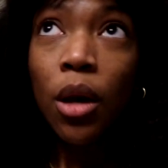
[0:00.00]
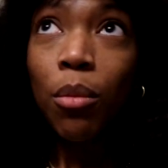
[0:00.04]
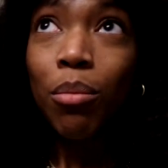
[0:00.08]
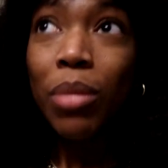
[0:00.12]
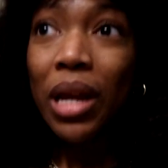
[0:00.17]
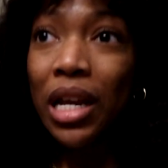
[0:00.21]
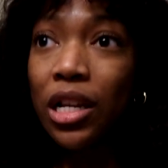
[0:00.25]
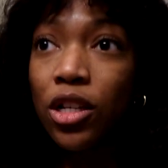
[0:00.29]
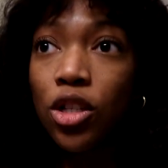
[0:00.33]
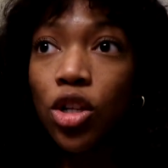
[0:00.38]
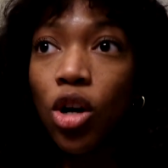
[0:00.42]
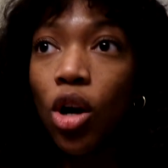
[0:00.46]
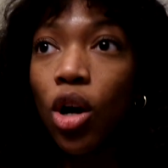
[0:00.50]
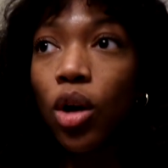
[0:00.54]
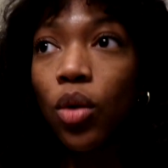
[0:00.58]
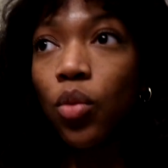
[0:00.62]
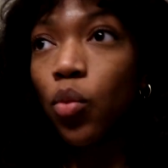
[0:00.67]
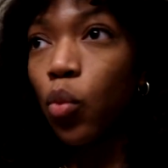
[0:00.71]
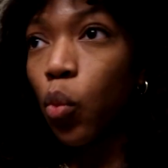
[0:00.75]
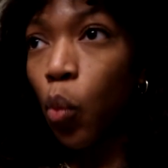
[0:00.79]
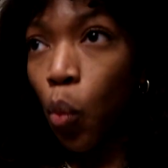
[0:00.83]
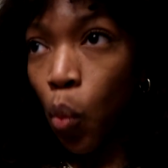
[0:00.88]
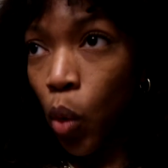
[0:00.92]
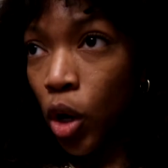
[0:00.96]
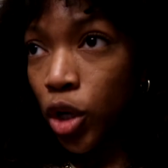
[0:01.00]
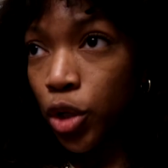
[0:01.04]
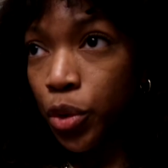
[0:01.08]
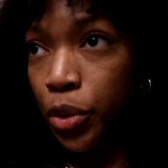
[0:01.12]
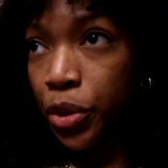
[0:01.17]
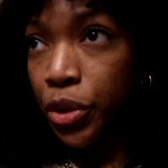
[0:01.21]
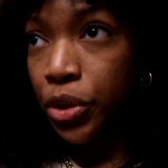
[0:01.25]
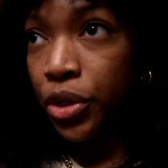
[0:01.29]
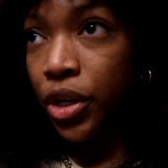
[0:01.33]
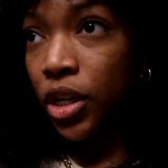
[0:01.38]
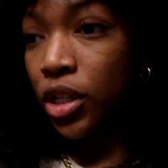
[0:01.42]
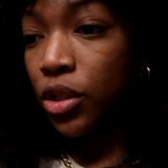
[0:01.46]
based on what
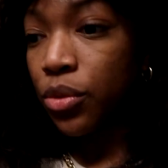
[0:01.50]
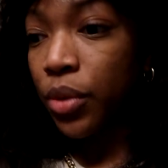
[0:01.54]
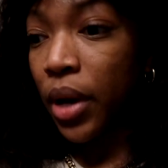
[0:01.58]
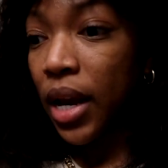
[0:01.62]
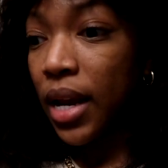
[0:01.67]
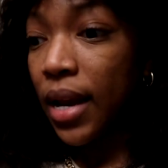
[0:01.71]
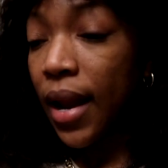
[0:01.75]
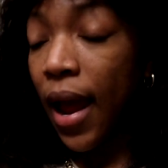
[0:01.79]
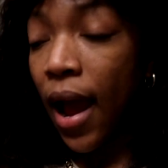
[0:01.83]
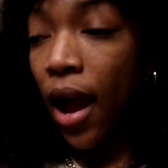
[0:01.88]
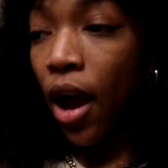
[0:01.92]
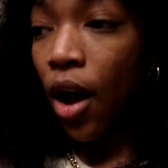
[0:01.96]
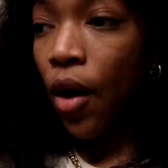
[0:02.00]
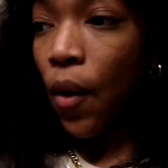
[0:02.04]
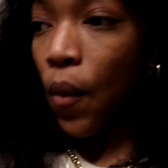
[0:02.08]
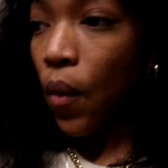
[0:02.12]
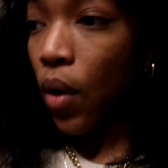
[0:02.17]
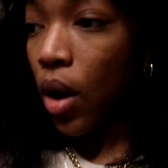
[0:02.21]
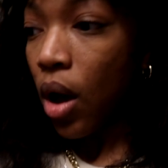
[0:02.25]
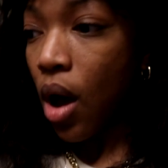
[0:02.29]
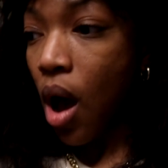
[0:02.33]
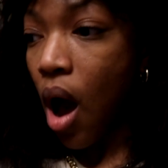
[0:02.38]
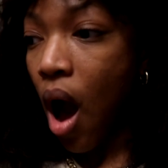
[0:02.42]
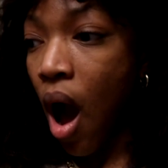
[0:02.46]
Twitter does right now.